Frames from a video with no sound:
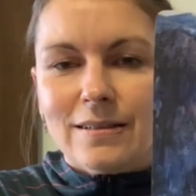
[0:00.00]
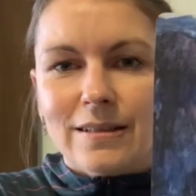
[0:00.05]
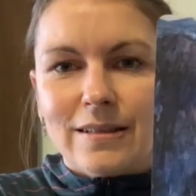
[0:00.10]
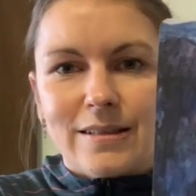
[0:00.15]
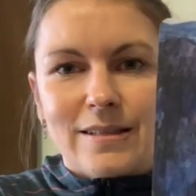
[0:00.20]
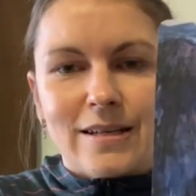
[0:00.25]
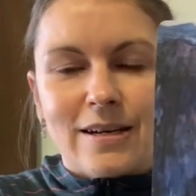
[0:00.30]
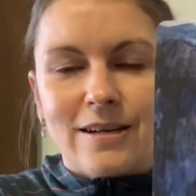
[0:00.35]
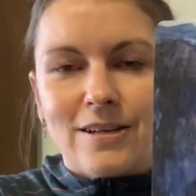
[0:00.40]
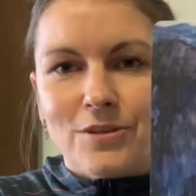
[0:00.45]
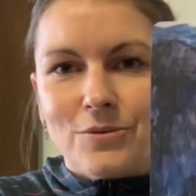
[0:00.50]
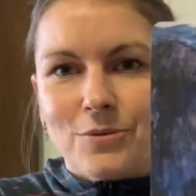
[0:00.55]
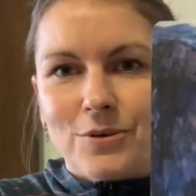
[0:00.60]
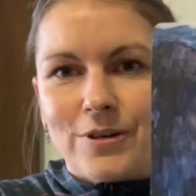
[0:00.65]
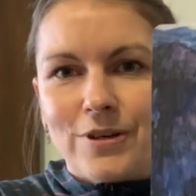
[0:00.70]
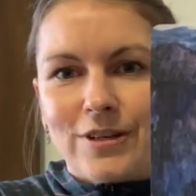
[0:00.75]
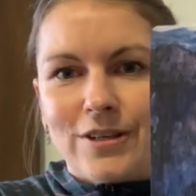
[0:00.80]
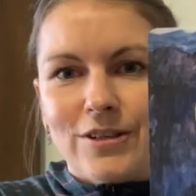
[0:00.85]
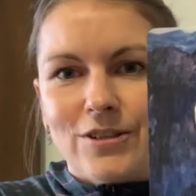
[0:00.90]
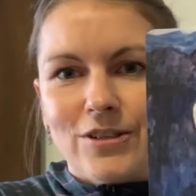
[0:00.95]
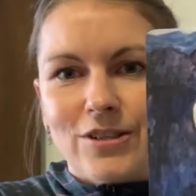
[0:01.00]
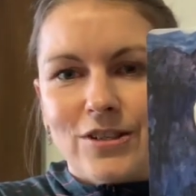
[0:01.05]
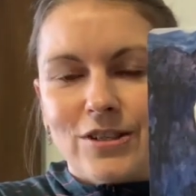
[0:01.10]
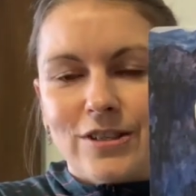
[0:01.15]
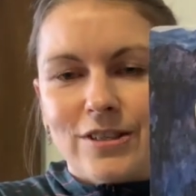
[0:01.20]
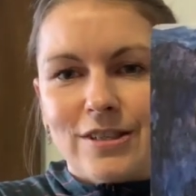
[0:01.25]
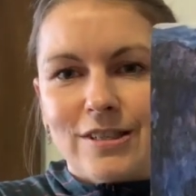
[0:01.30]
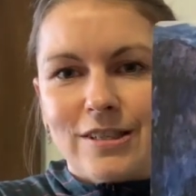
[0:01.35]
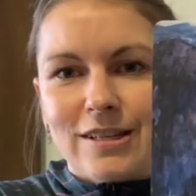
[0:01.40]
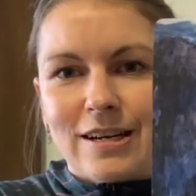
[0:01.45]
This artwork is
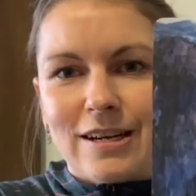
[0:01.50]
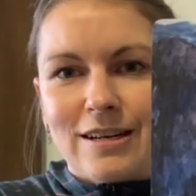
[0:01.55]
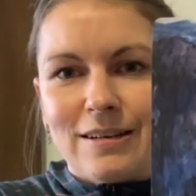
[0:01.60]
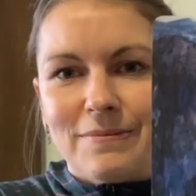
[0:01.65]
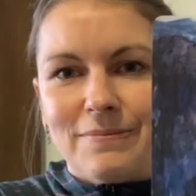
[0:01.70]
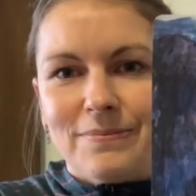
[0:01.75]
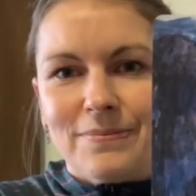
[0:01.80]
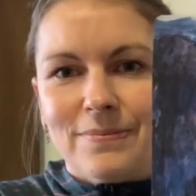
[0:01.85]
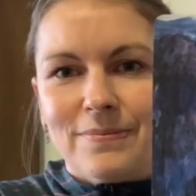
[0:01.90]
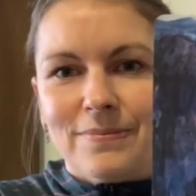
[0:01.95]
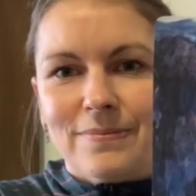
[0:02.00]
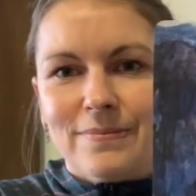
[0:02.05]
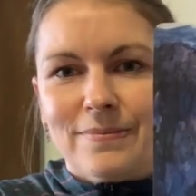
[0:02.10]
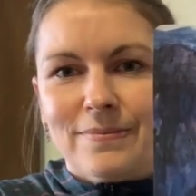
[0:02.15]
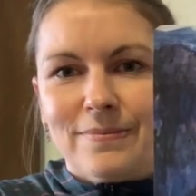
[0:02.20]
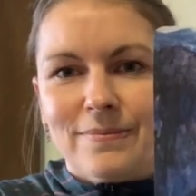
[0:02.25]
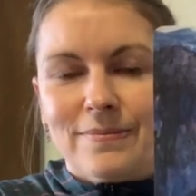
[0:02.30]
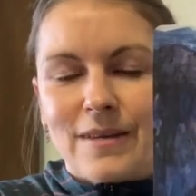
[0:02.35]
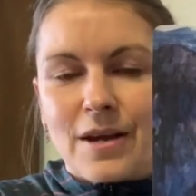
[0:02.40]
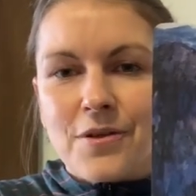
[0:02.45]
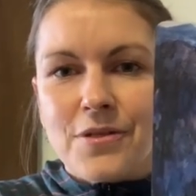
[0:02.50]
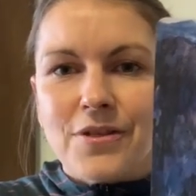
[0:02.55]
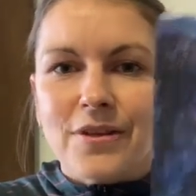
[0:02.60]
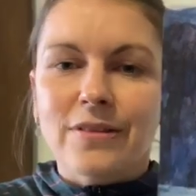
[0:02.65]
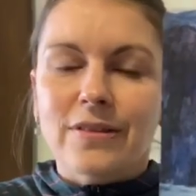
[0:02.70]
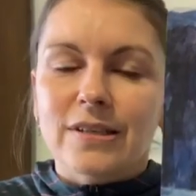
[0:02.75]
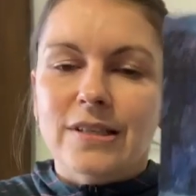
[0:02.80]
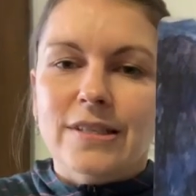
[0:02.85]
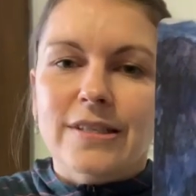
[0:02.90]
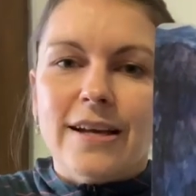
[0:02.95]
just, I
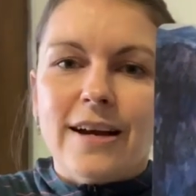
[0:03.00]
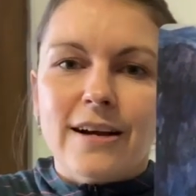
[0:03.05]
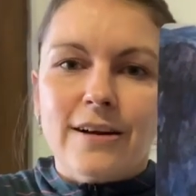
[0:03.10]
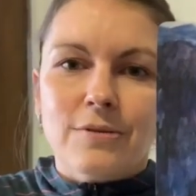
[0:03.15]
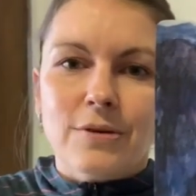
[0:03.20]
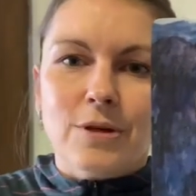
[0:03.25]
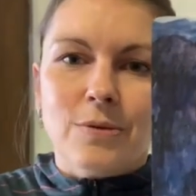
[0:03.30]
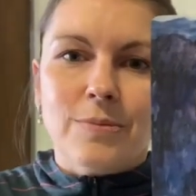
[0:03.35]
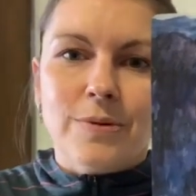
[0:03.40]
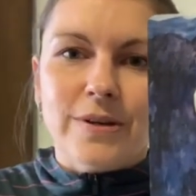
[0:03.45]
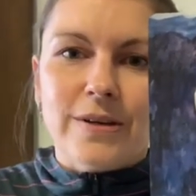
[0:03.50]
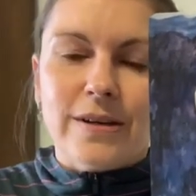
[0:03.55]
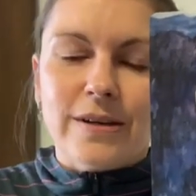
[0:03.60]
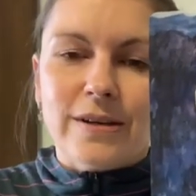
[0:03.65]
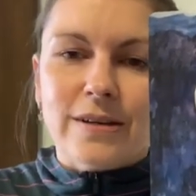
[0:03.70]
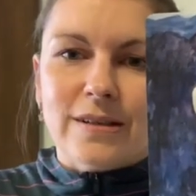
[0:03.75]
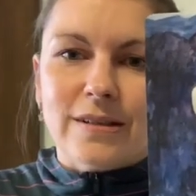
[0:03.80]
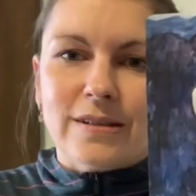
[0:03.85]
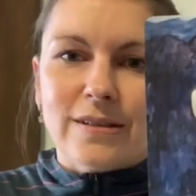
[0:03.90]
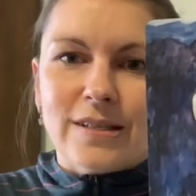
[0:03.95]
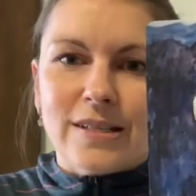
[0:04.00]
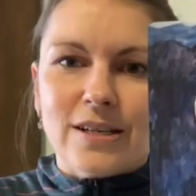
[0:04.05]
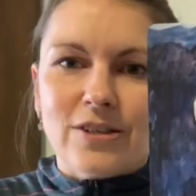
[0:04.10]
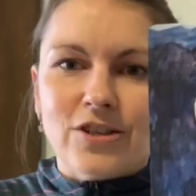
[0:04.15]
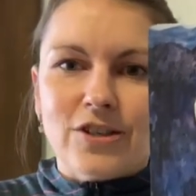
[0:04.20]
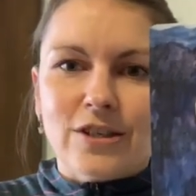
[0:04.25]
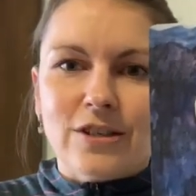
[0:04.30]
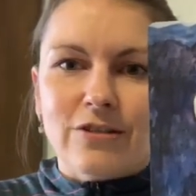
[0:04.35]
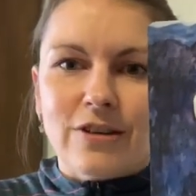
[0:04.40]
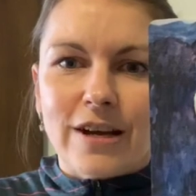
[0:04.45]
think this deck will be
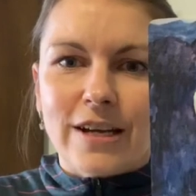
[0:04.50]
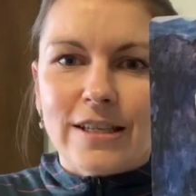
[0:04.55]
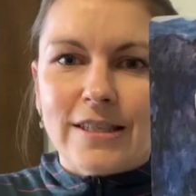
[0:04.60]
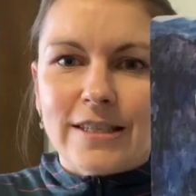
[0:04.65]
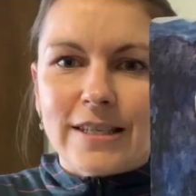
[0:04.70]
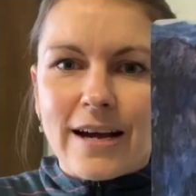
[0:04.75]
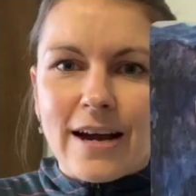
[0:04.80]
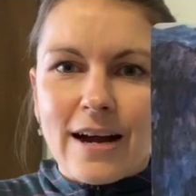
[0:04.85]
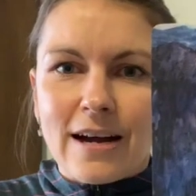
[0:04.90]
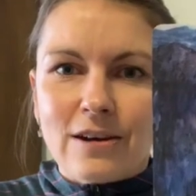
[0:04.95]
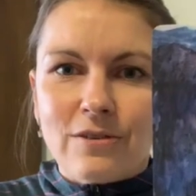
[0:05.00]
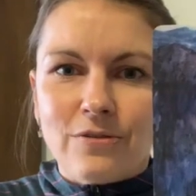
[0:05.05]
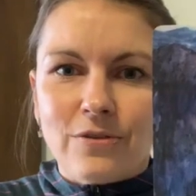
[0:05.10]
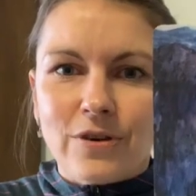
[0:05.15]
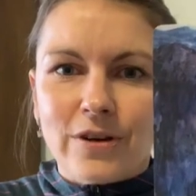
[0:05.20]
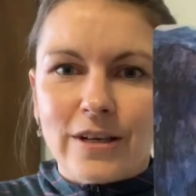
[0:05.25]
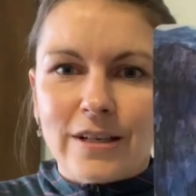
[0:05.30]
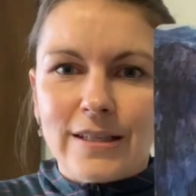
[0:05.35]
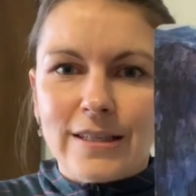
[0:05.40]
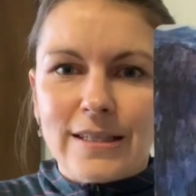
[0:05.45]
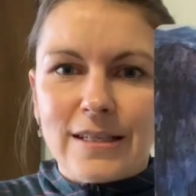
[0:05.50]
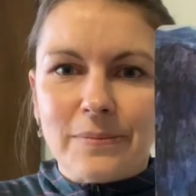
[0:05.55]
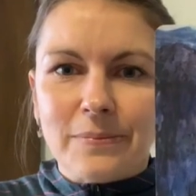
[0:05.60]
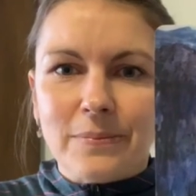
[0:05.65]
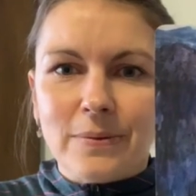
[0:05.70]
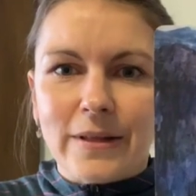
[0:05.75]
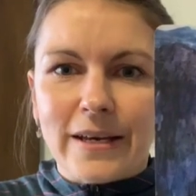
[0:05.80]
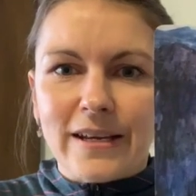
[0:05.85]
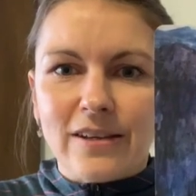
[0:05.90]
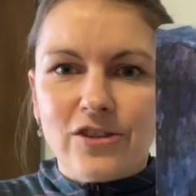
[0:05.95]
such a great deck for
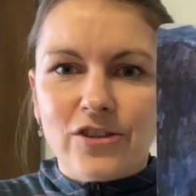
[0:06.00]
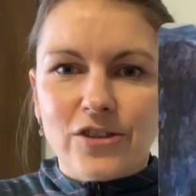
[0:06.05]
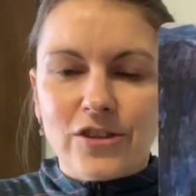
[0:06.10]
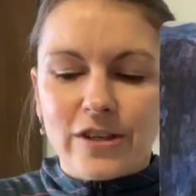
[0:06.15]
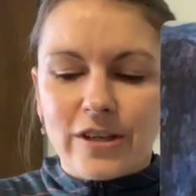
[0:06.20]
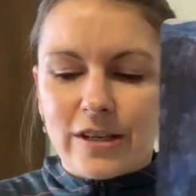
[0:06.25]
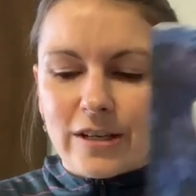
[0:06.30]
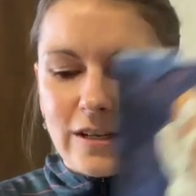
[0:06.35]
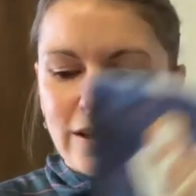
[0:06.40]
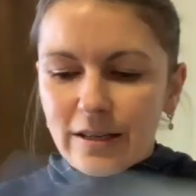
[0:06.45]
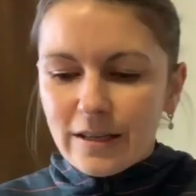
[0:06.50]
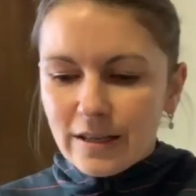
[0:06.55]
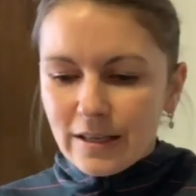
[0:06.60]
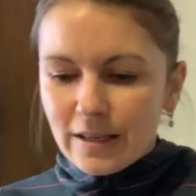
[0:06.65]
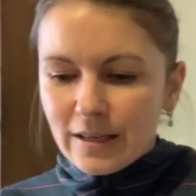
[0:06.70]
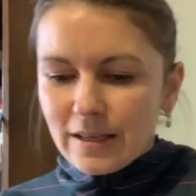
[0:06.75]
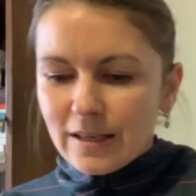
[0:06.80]
contemplation.